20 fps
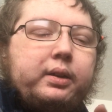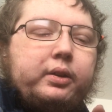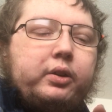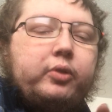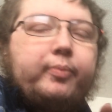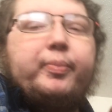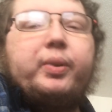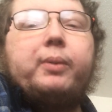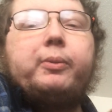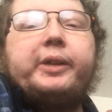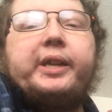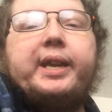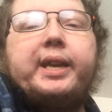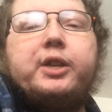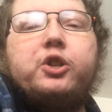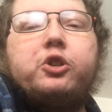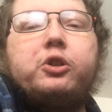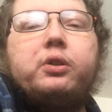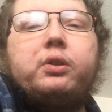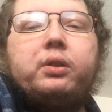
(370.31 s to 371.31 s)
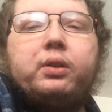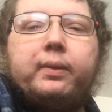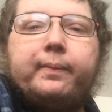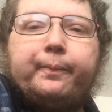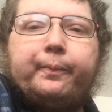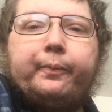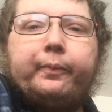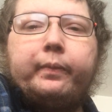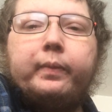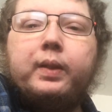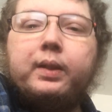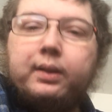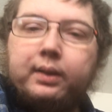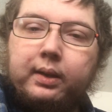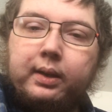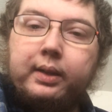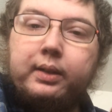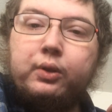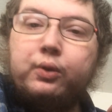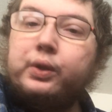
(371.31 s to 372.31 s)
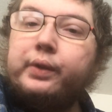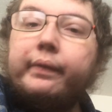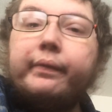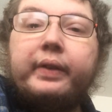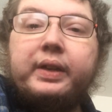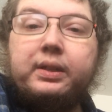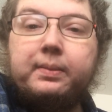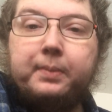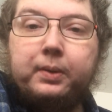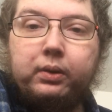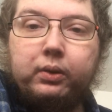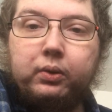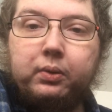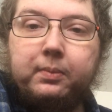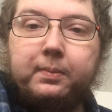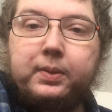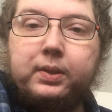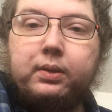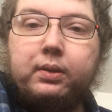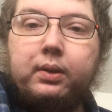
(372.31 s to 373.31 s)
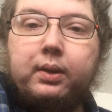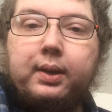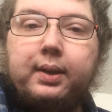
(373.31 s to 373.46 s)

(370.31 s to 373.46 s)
your publications in those Facebook groups,